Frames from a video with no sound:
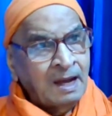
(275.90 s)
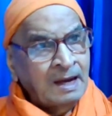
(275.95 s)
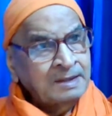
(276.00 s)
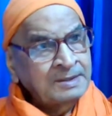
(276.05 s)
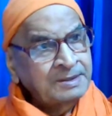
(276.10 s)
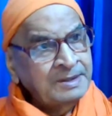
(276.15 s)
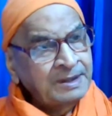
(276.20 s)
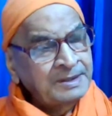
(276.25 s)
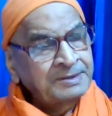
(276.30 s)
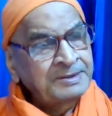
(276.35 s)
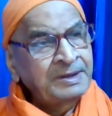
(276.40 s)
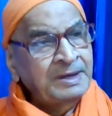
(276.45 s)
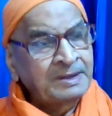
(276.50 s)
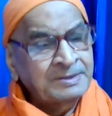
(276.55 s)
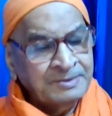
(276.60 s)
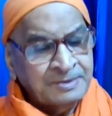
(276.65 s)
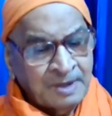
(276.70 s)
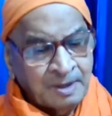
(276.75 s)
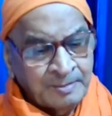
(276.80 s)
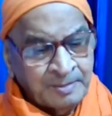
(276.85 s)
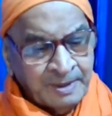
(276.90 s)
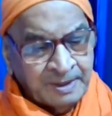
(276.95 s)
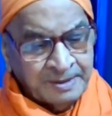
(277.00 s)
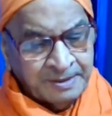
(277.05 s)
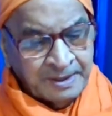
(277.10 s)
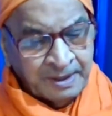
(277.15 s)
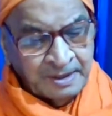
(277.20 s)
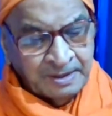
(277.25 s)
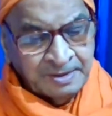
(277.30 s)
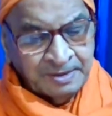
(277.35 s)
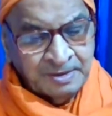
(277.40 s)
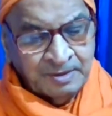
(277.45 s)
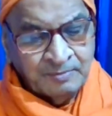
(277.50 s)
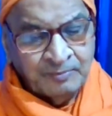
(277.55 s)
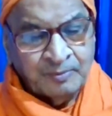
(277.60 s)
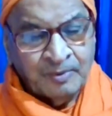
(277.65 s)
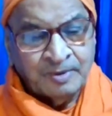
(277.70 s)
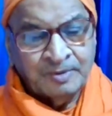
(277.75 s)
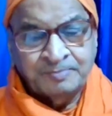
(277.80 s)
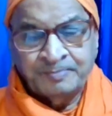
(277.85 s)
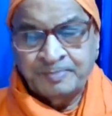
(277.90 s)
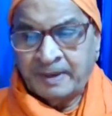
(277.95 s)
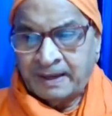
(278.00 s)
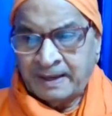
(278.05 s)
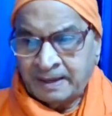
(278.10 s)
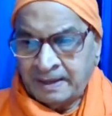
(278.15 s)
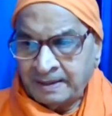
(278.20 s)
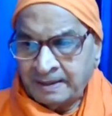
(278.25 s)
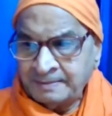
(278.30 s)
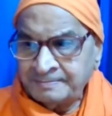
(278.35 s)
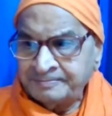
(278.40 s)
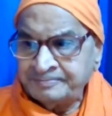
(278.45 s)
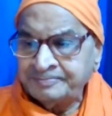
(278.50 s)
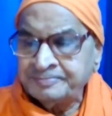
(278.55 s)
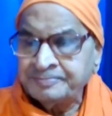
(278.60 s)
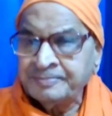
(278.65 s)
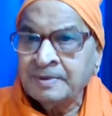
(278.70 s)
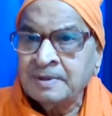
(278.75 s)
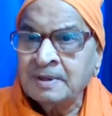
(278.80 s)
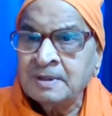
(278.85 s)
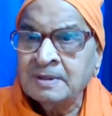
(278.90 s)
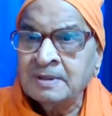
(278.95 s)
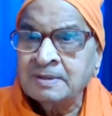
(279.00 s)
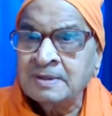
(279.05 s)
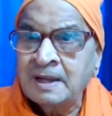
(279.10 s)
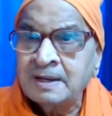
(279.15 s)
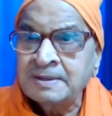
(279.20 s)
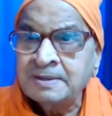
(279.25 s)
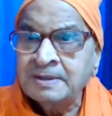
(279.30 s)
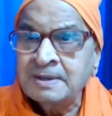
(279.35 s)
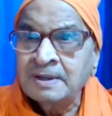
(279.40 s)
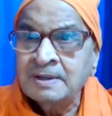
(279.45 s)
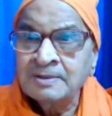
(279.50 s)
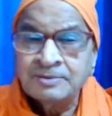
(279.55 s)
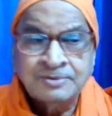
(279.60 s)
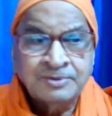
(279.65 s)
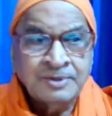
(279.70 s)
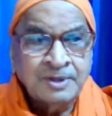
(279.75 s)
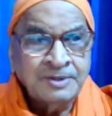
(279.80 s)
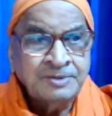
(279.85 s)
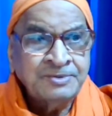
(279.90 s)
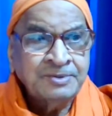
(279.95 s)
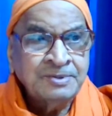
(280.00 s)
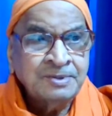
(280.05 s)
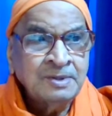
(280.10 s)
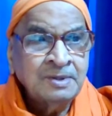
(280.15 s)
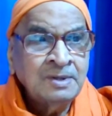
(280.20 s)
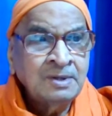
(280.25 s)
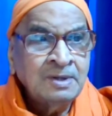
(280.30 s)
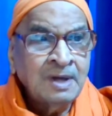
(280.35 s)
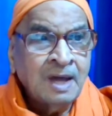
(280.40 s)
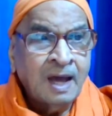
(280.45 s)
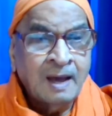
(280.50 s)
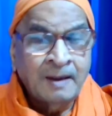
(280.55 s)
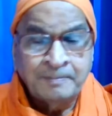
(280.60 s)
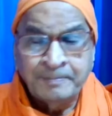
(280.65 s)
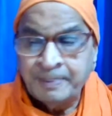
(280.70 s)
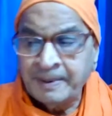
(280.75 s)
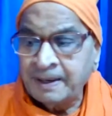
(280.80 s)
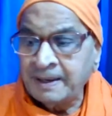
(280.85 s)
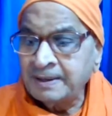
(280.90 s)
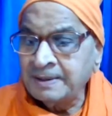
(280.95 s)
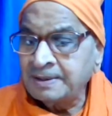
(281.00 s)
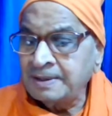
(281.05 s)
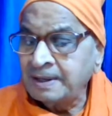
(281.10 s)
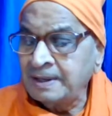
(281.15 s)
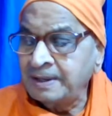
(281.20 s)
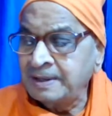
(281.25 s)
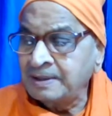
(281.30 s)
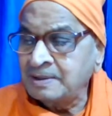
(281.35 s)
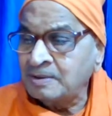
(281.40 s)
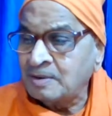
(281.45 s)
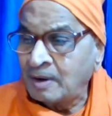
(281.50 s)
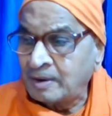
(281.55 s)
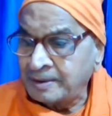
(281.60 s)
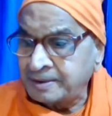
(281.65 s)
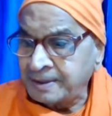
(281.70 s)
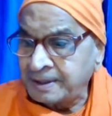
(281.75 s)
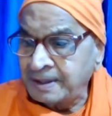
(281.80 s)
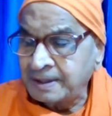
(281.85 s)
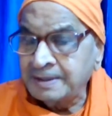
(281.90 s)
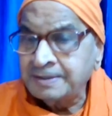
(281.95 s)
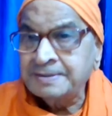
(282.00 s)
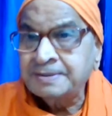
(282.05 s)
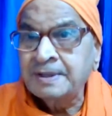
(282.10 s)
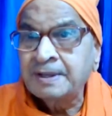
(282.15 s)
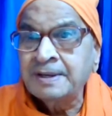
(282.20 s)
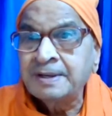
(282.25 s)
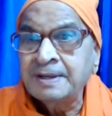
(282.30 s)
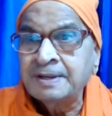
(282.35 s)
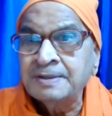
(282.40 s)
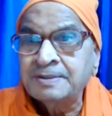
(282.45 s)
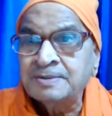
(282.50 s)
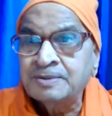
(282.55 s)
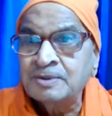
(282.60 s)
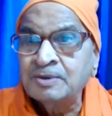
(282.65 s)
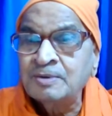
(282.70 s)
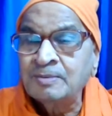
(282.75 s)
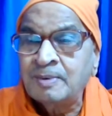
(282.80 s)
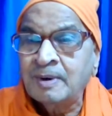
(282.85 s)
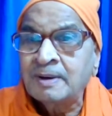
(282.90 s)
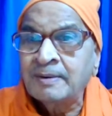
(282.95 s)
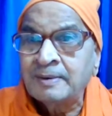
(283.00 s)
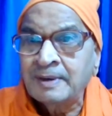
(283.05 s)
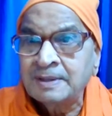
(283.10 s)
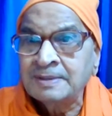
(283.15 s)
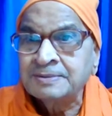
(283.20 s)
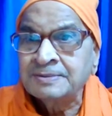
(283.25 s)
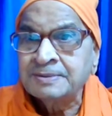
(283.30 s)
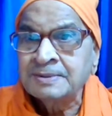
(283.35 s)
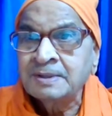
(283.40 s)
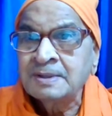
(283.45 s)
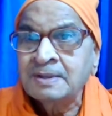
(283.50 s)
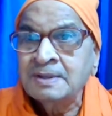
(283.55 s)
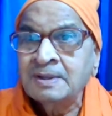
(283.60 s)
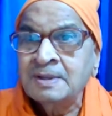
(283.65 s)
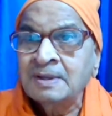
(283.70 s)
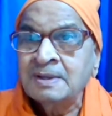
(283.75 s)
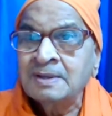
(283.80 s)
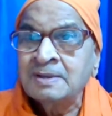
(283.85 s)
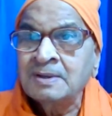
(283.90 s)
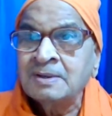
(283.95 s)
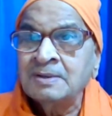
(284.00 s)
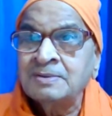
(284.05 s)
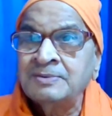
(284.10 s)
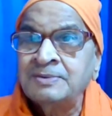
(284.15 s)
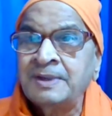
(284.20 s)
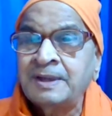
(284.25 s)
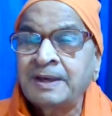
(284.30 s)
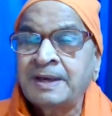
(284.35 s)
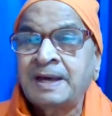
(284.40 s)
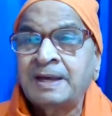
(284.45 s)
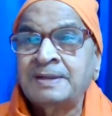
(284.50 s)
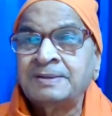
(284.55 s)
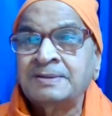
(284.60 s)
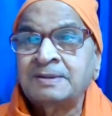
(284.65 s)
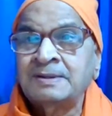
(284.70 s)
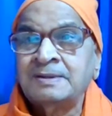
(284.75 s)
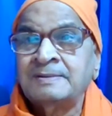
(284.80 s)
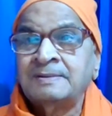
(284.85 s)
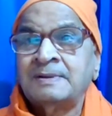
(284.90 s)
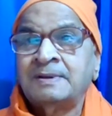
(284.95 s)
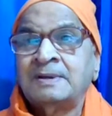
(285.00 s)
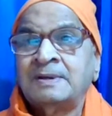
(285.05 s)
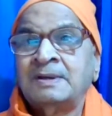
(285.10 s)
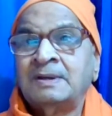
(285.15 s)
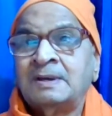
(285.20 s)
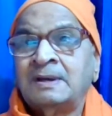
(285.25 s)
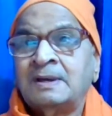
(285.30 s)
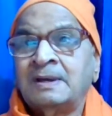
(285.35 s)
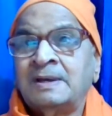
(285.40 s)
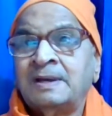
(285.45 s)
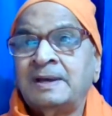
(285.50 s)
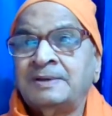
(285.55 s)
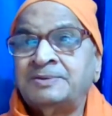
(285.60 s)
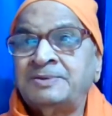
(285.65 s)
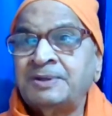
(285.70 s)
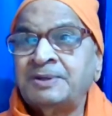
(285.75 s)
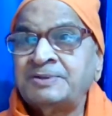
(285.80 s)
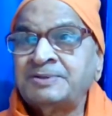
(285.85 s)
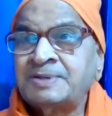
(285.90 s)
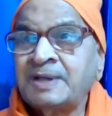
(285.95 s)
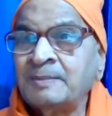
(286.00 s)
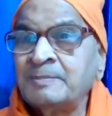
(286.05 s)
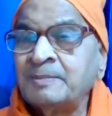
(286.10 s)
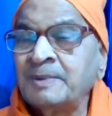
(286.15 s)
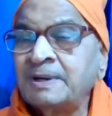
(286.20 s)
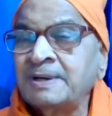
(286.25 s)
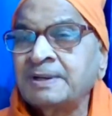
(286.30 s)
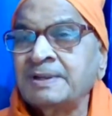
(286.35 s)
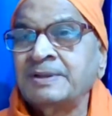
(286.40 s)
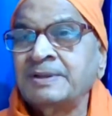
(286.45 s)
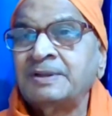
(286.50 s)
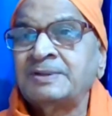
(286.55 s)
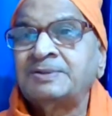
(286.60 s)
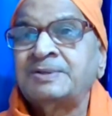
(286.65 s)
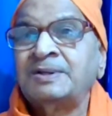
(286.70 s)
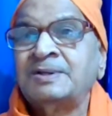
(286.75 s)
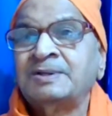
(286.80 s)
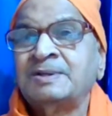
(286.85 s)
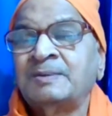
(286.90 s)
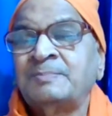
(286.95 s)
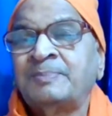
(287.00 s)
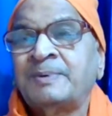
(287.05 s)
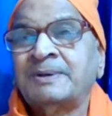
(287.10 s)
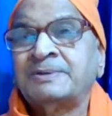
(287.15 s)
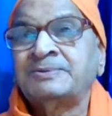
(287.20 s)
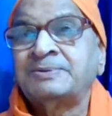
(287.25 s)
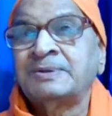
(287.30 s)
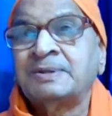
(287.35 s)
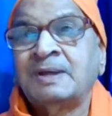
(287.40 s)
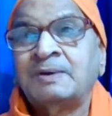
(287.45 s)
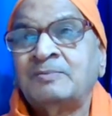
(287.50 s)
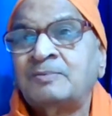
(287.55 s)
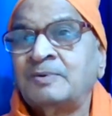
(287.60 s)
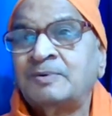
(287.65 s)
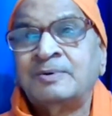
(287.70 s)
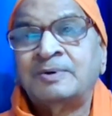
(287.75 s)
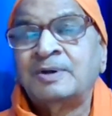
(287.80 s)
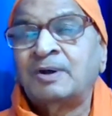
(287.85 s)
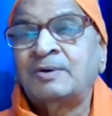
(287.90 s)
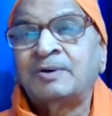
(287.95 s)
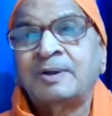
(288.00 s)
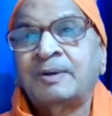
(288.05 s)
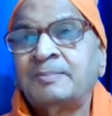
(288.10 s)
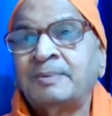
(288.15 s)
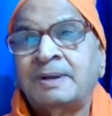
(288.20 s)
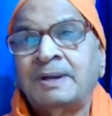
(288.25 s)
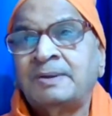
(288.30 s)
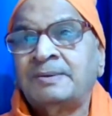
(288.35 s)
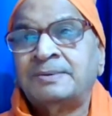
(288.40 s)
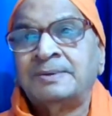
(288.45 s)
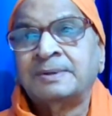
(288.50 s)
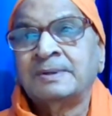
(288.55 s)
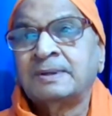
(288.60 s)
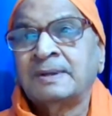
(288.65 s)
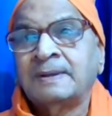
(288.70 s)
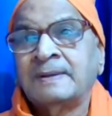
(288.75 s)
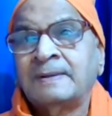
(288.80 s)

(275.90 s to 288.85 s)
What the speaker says: And then he has commented in the fourth para that such apparently contradictory two bhavas, they can exist simultaneously in a person I would not have believed.